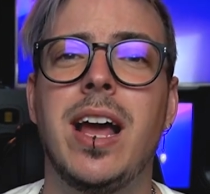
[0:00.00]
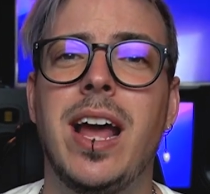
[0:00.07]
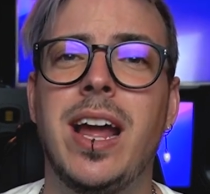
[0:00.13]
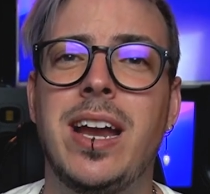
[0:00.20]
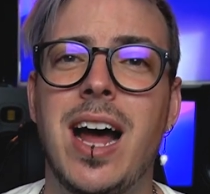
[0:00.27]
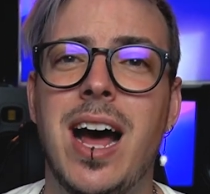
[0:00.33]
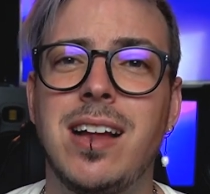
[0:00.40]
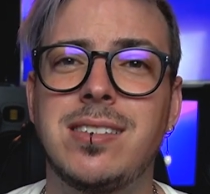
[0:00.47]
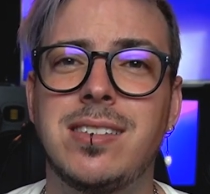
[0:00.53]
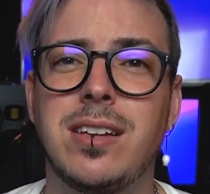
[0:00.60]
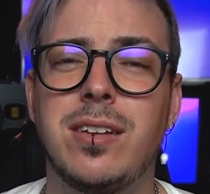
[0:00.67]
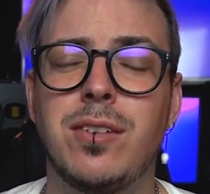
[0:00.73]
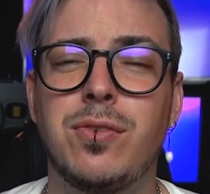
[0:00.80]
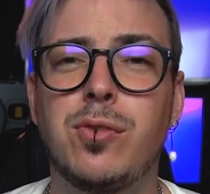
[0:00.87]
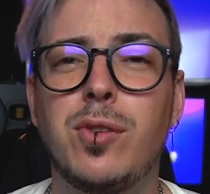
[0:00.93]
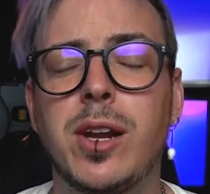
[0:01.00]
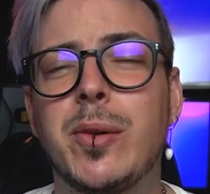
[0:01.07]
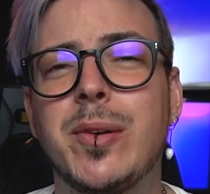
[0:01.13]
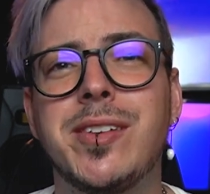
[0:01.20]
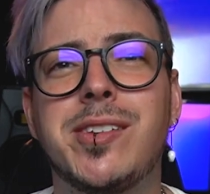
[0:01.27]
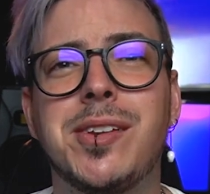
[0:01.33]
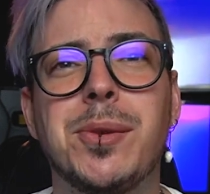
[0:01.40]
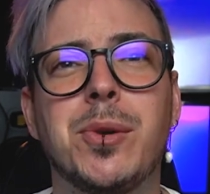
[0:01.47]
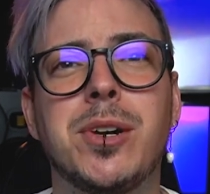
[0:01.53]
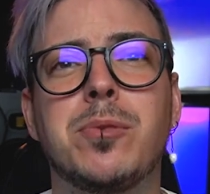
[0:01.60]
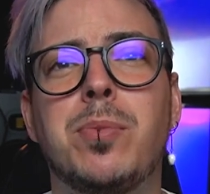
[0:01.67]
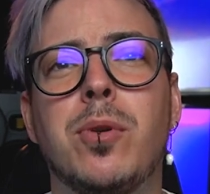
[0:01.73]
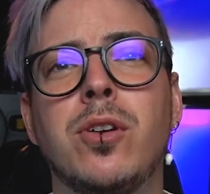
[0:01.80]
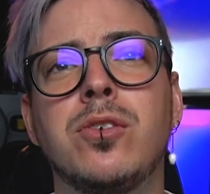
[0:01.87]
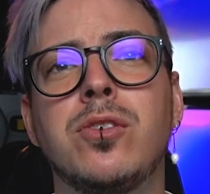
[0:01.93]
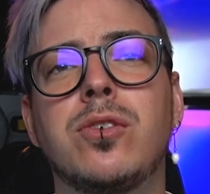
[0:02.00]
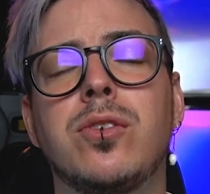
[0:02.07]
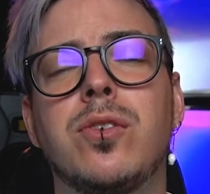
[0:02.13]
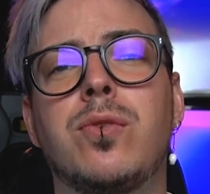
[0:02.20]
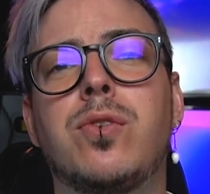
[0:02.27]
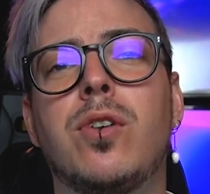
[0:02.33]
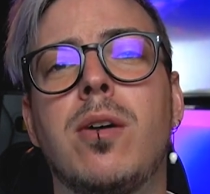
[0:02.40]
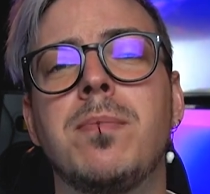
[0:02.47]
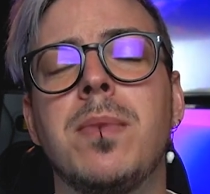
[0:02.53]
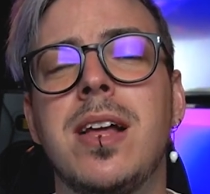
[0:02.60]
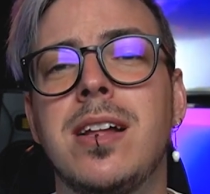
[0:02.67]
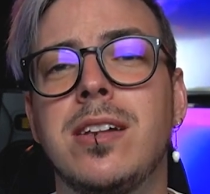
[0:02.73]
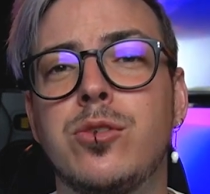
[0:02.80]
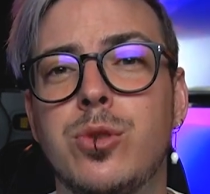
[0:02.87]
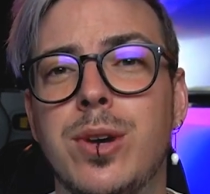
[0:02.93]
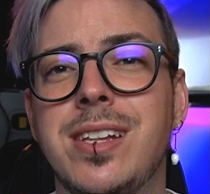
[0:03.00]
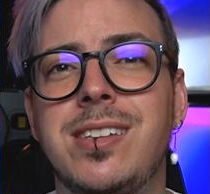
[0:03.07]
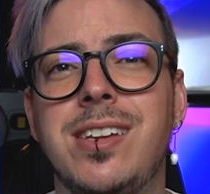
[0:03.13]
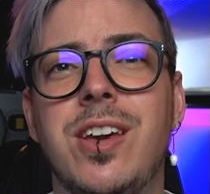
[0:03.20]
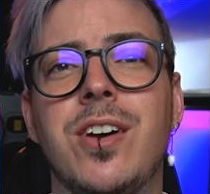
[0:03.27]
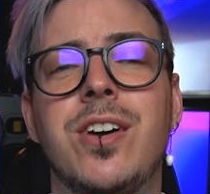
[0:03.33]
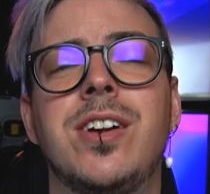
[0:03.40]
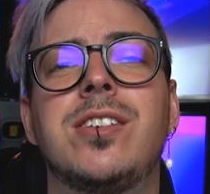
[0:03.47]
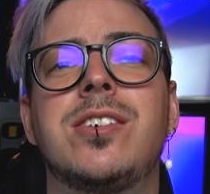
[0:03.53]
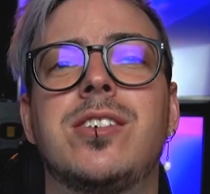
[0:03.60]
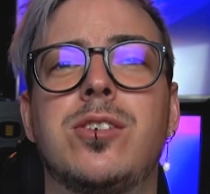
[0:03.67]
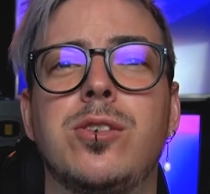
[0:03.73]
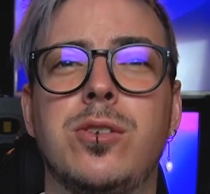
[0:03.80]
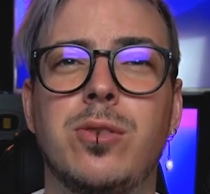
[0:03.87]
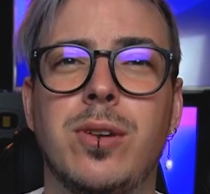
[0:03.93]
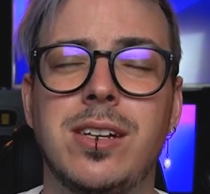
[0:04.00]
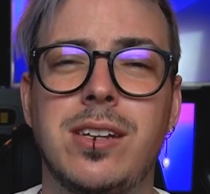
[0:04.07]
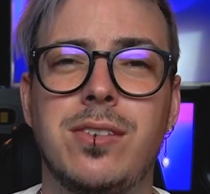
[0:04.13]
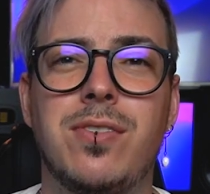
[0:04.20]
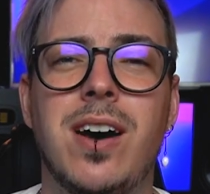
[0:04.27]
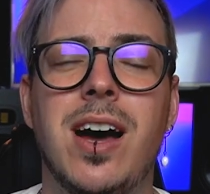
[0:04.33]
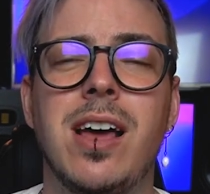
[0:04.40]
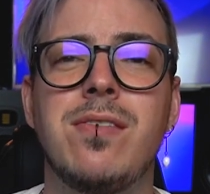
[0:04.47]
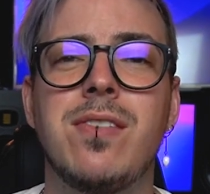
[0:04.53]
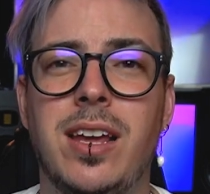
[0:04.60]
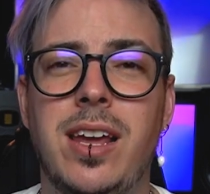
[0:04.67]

It has a frequency response from 20 Hz to 25